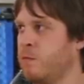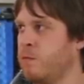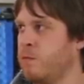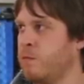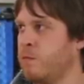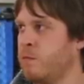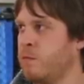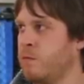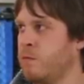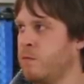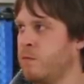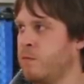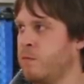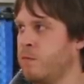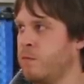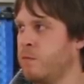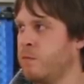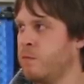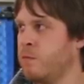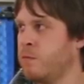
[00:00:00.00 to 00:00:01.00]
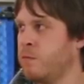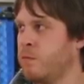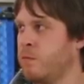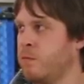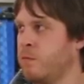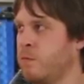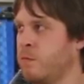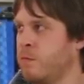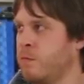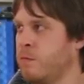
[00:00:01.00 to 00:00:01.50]

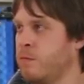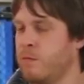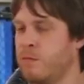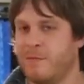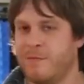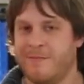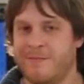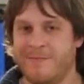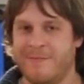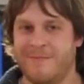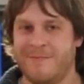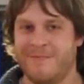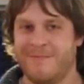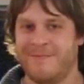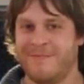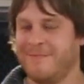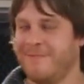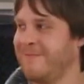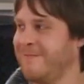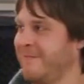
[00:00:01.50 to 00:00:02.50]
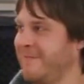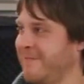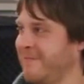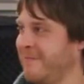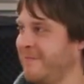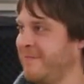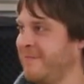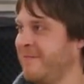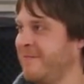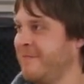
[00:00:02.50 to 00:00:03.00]

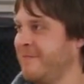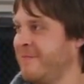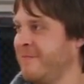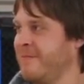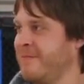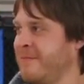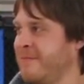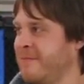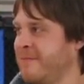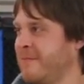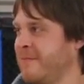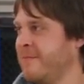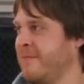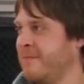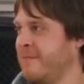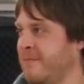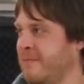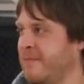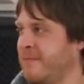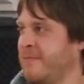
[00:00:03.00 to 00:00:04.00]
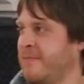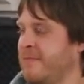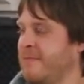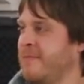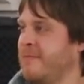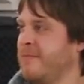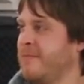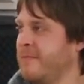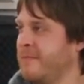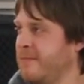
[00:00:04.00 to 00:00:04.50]

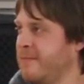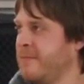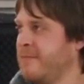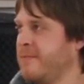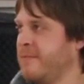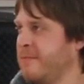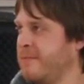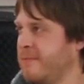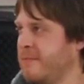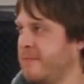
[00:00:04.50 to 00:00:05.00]
[no speech]